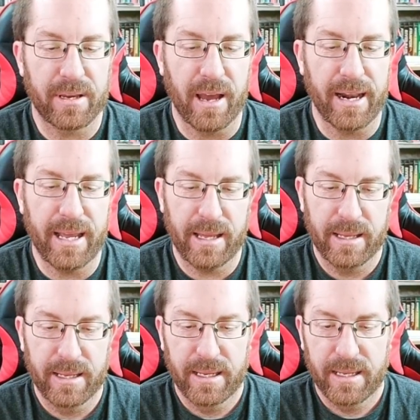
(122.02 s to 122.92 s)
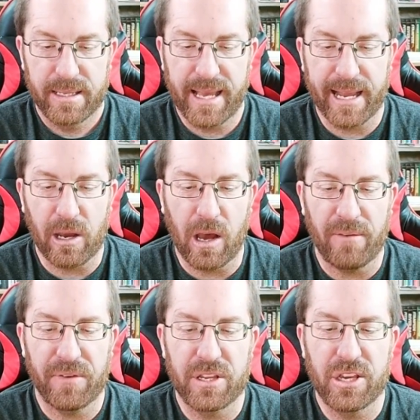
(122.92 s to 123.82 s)
gun it, take
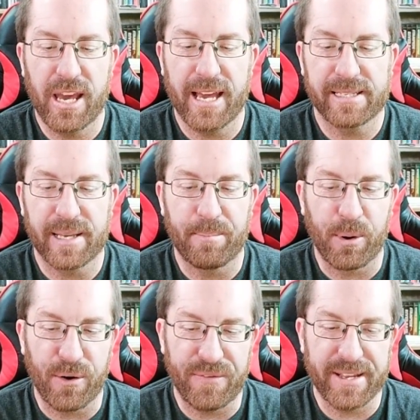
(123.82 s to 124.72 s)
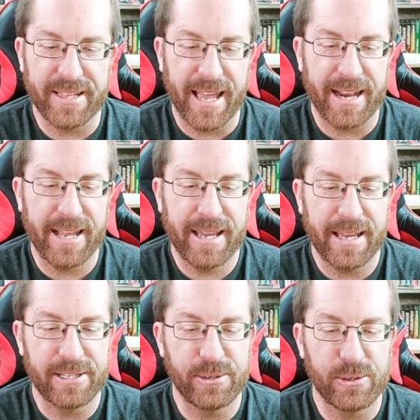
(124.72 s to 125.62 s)
off, and yes, a perfect landing
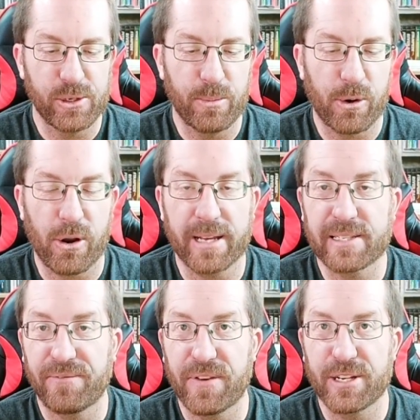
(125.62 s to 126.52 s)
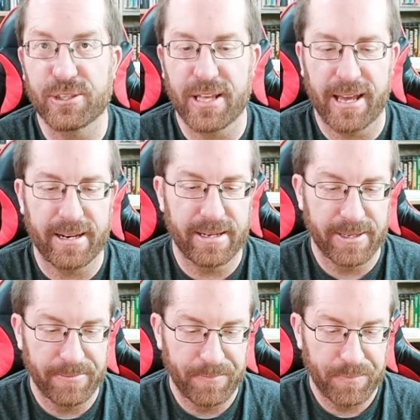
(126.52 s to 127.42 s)
as you zoom across the finish line.
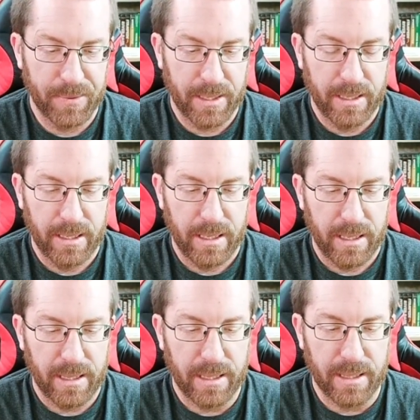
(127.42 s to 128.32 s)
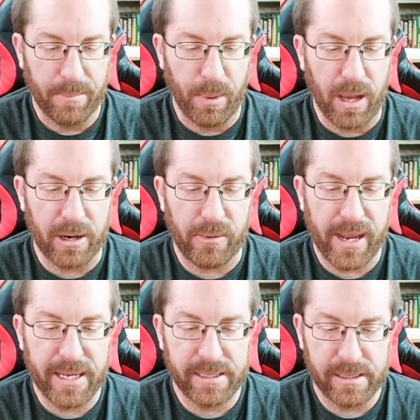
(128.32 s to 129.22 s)
The bog
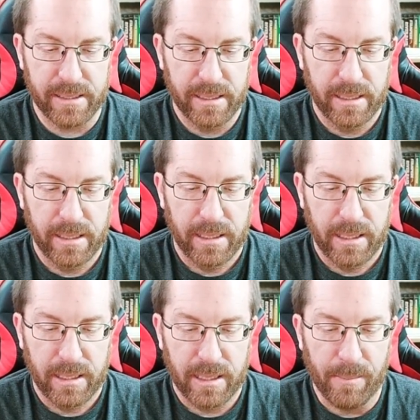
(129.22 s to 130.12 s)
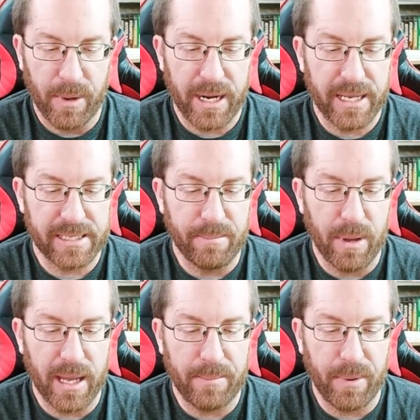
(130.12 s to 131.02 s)
race, the muddiest
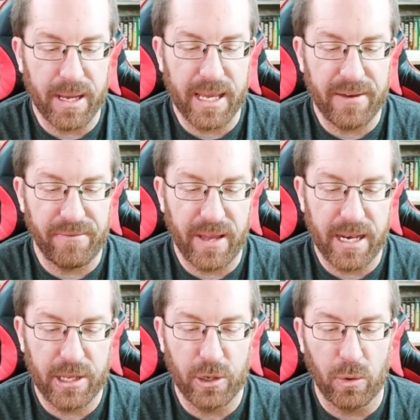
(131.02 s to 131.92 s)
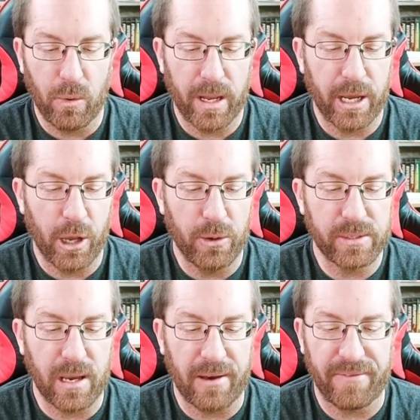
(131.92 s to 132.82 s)
mud buggy event, you'll want to hose
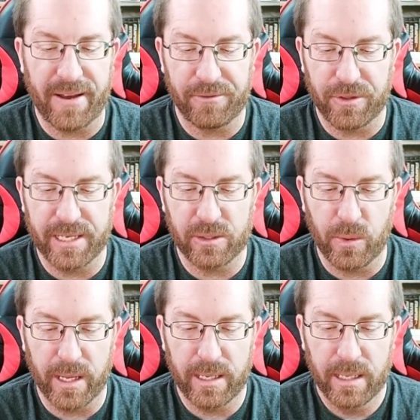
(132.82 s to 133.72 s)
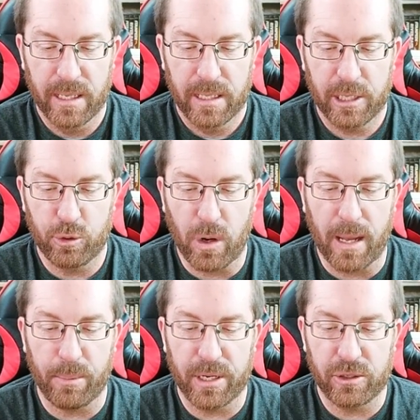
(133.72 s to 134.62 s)
off after this one. The
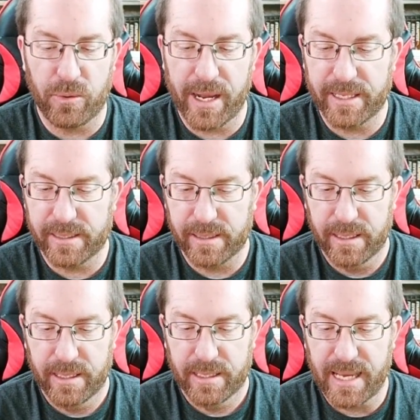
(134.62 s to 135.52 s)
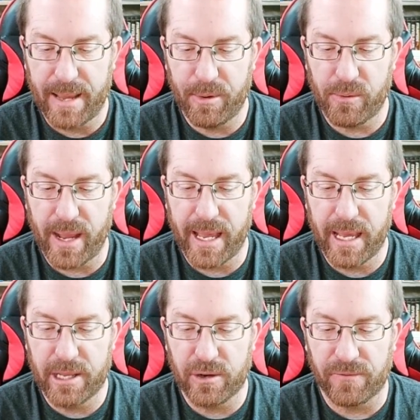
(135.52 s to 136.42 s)
drawbridge race, time it right
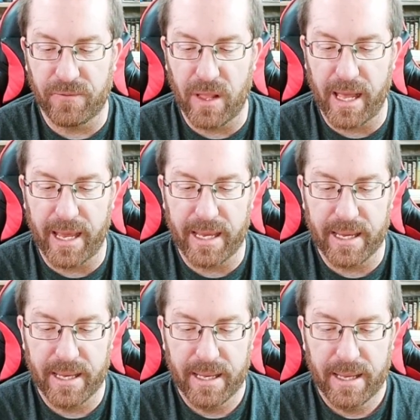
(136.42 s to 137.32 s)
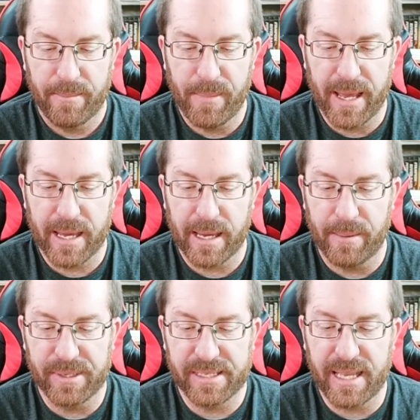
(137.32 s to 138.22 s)
and you're flying. Make a
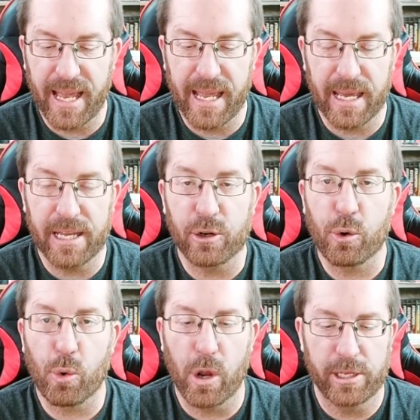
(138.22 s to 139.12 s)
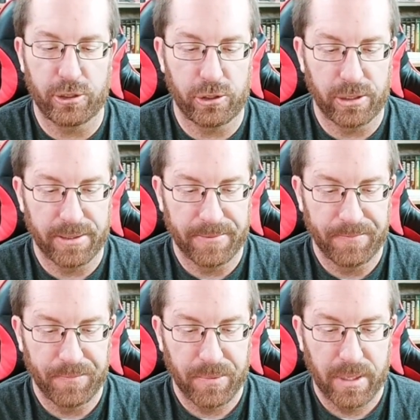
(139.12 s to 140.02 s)
mistake and crunch.
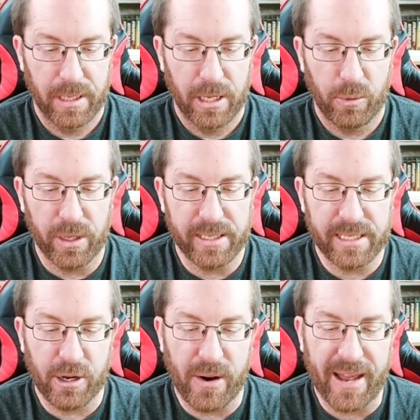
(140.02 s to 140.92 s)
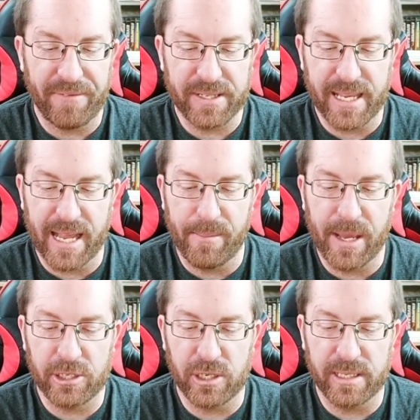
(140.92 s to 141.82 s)
Realistic graphics,
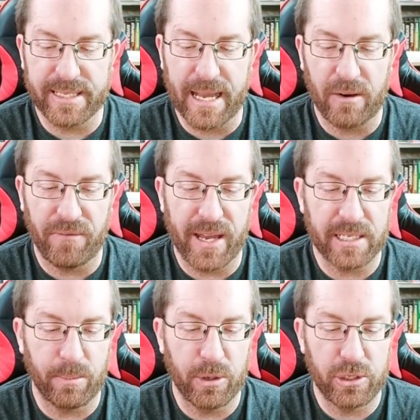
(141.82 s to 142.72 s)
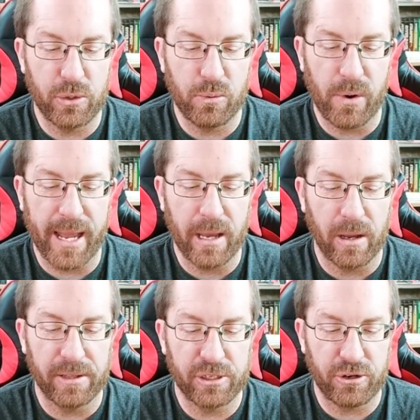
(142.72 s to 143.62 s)
animation, and sound effects put you right
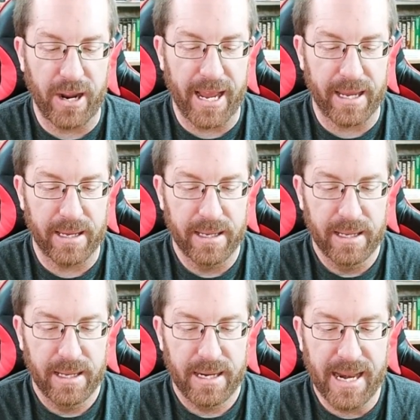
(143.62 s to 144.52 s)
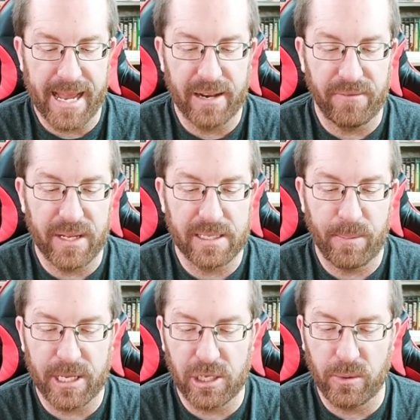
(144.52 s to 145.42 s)
on the track. 9 events
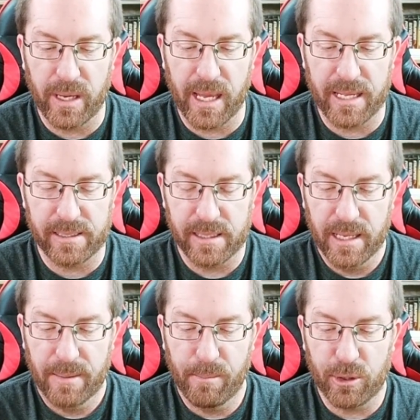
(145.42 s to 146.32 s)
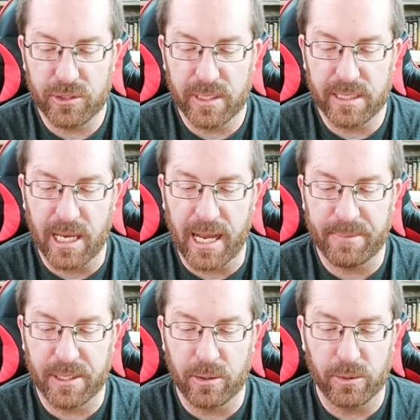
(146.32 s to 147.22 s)
pit you against merciless
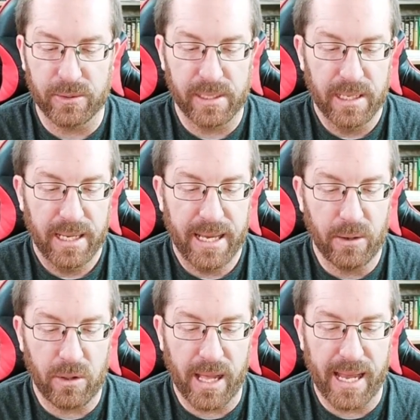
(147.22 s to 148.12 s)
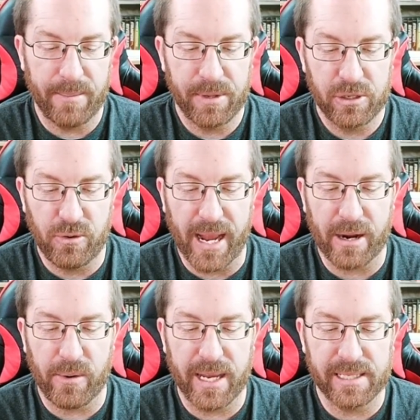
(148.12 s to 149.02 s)
obstacles: hill climb,
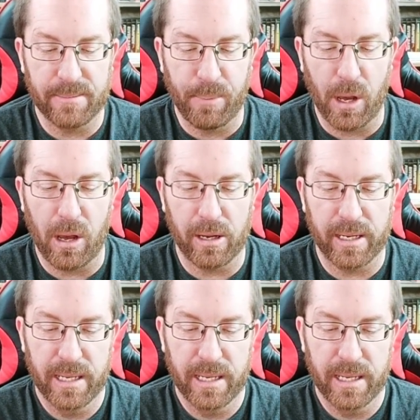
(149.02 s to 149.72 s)
drag race, bog,